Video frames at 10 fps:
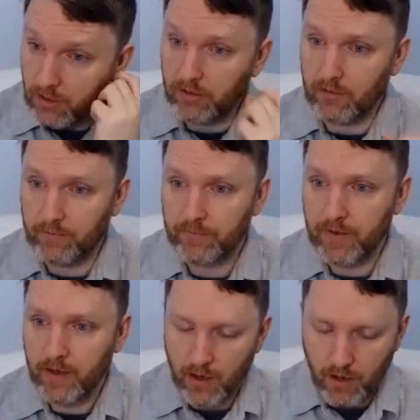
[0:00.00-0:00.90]
goal
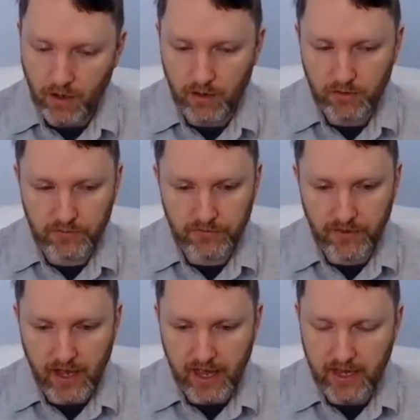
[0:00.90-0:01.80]
of
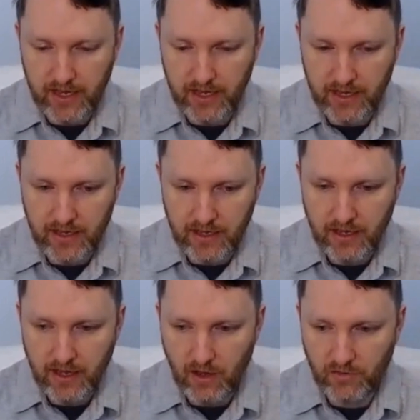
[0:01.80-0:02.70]
a
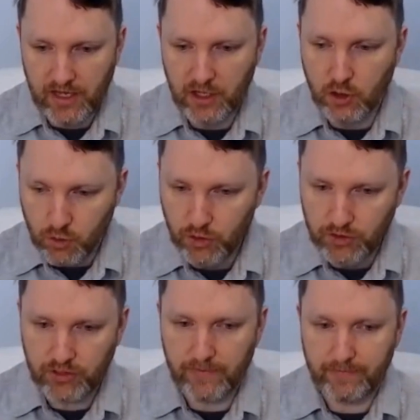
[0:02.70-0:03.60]

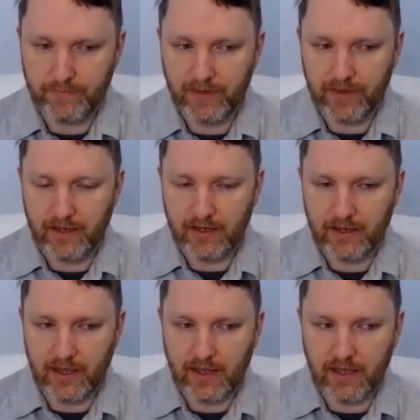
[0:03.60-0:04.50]
good
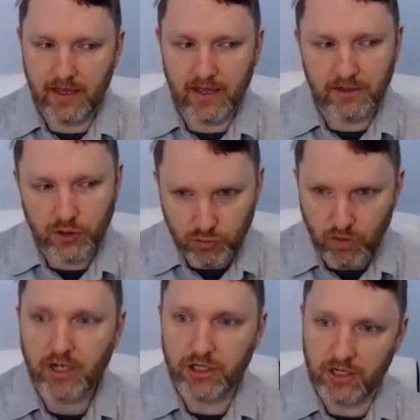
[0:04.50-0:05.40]

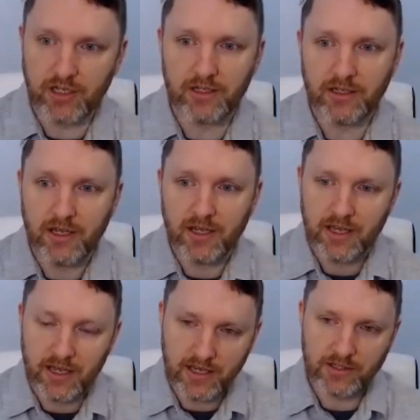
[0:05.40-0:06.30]
structure
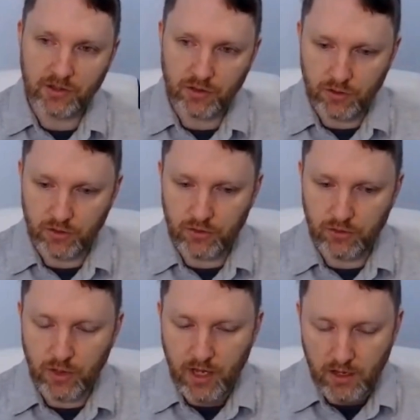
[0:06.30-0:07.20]
is
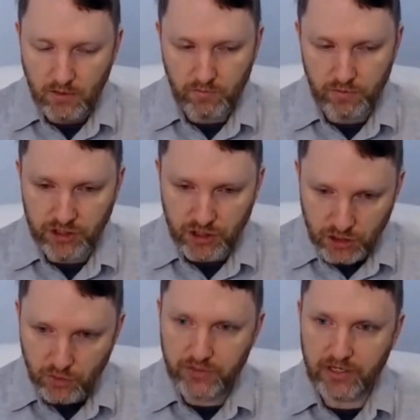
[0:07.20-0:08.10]
to
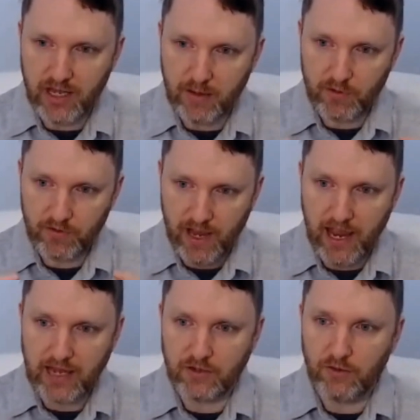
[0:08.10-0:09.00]
reduce the number of
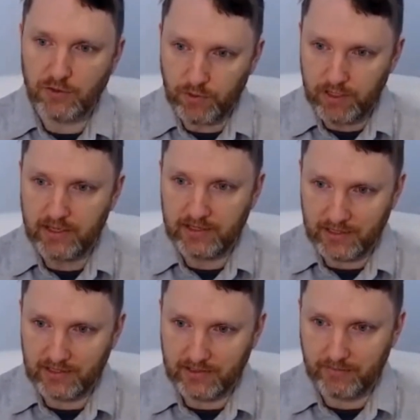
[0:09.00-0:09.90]
handoffs within the
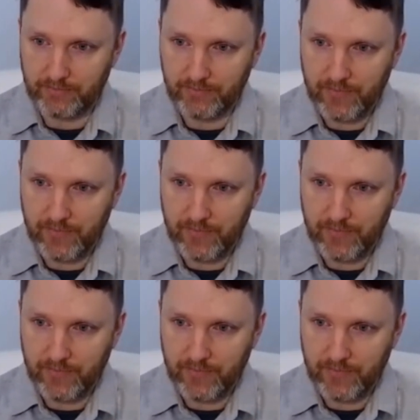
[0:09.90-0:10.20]
system.